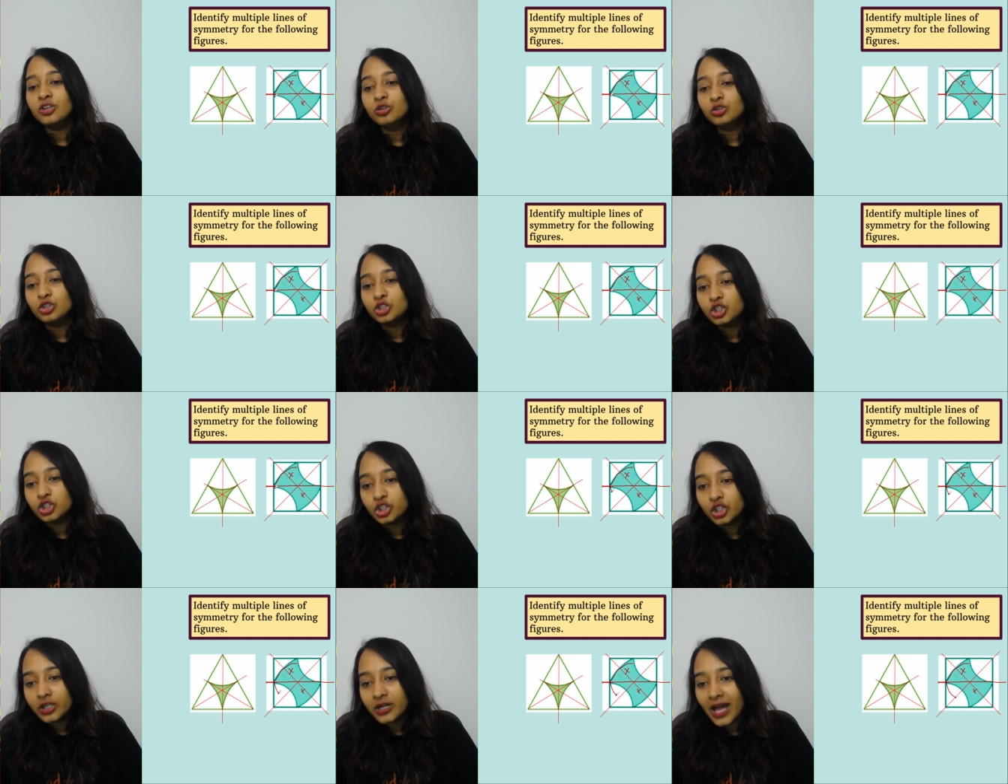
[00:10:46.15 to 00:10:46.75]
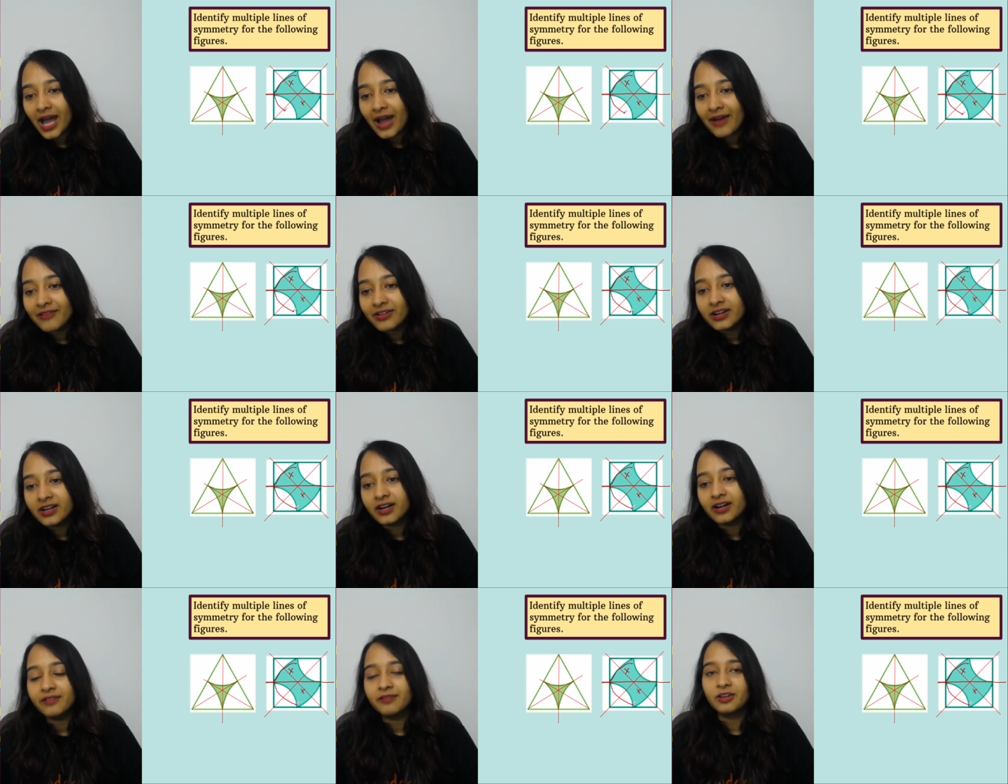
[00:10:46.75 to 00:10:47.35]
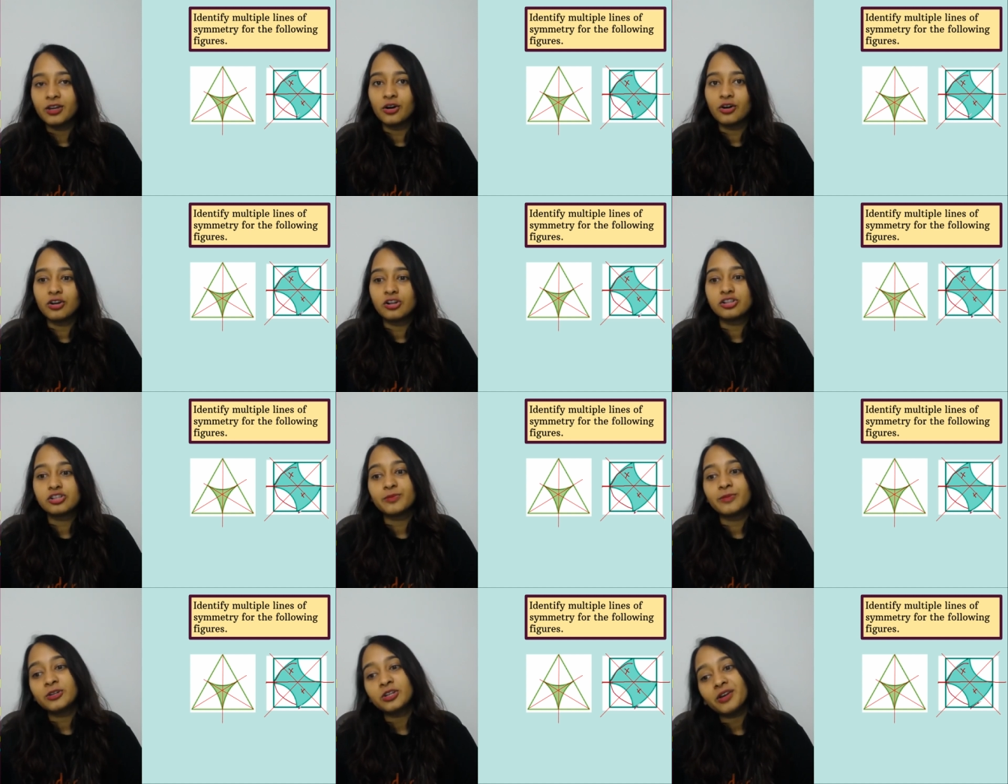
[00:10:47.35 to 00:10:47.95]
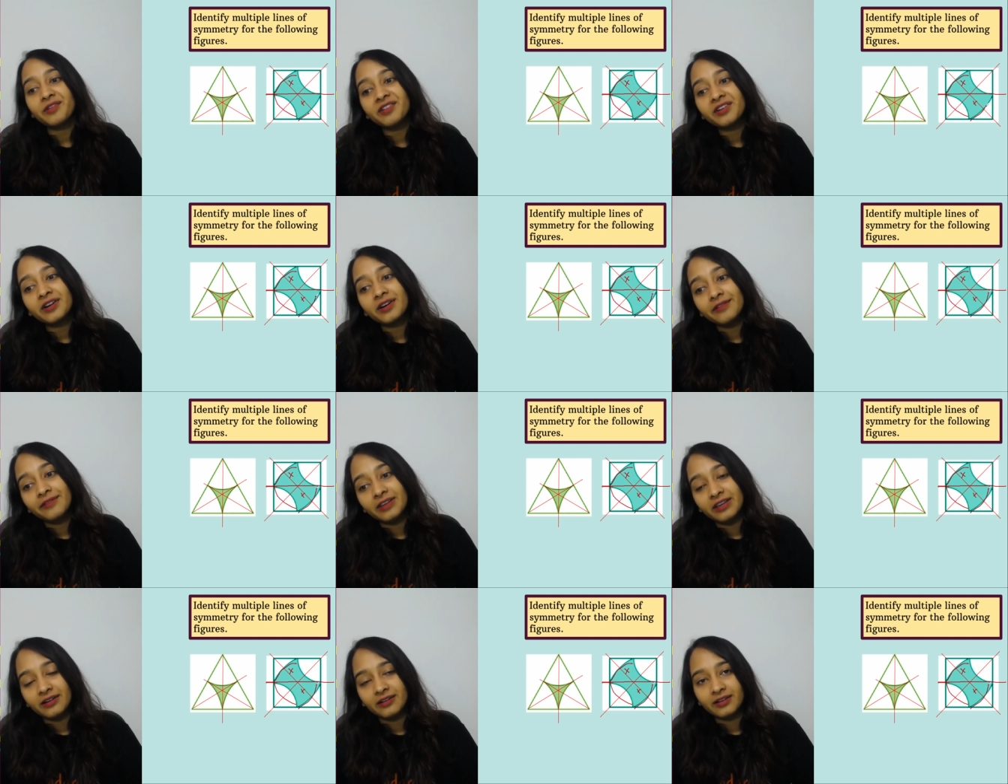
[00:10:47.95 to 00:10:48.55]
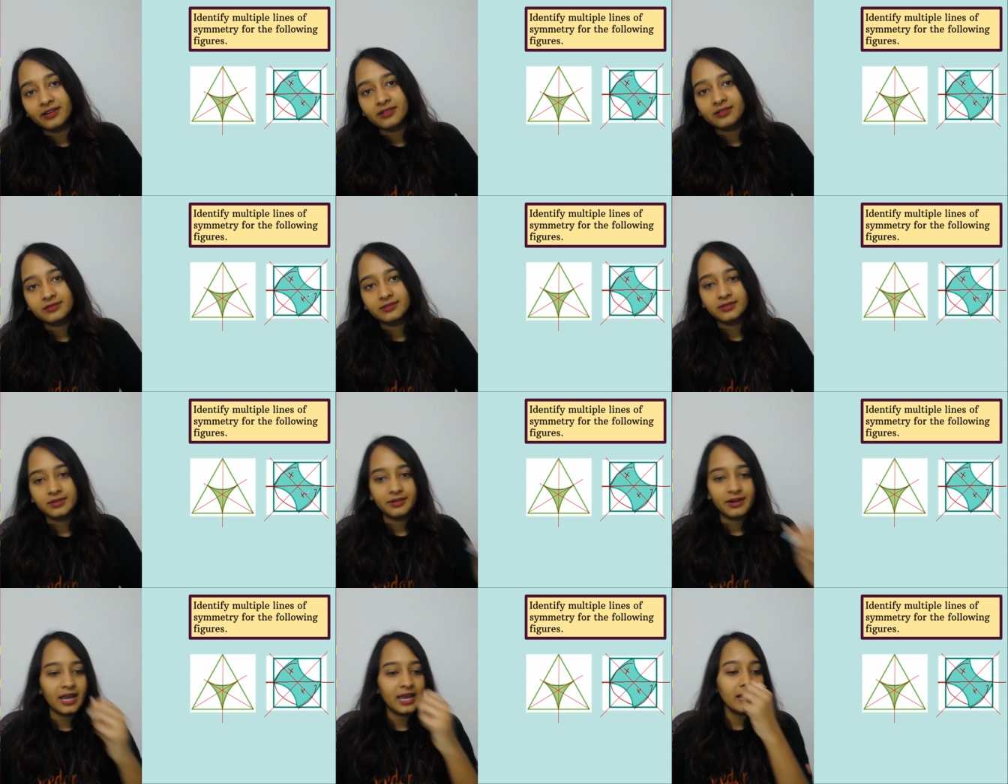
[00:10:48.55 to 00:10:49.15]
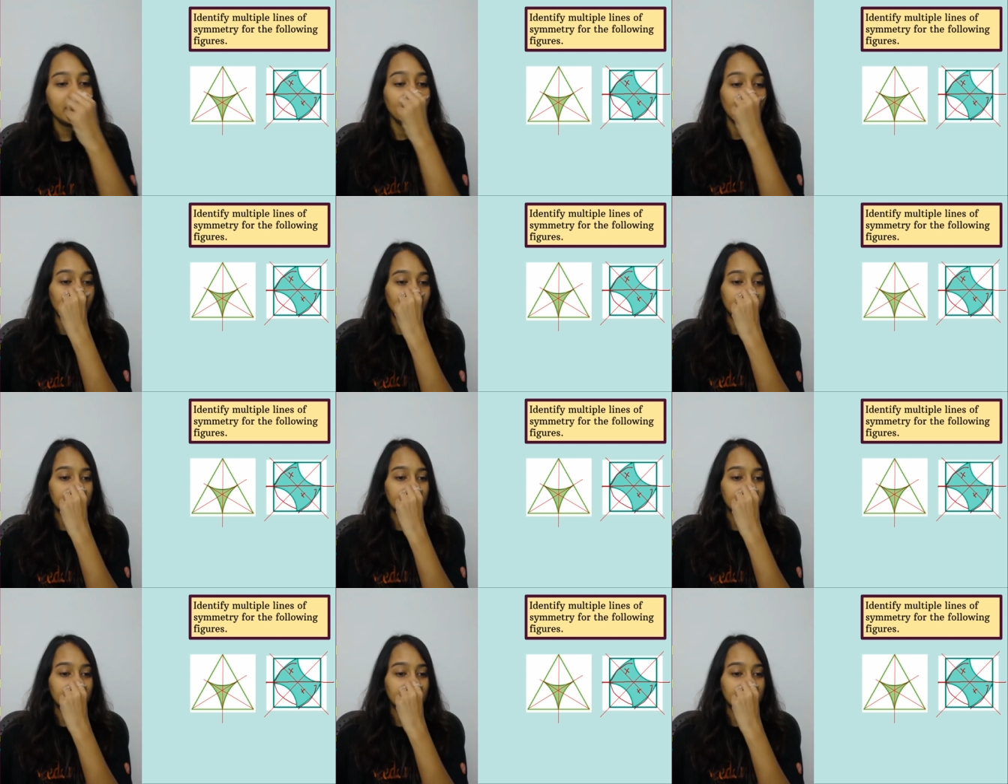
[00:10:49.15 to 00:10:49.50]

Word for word: You should have a curve here also, but you have a curve here, right?